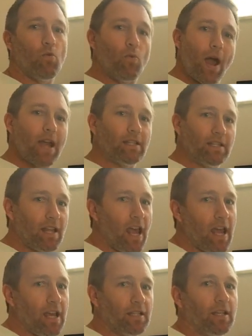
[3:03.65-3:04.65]
weight
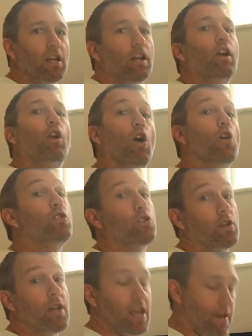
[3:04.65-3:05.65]
stays closer
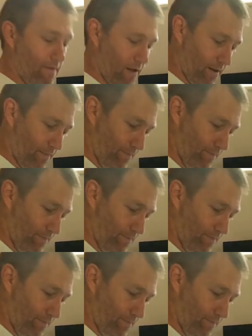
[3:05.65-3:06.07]
to even.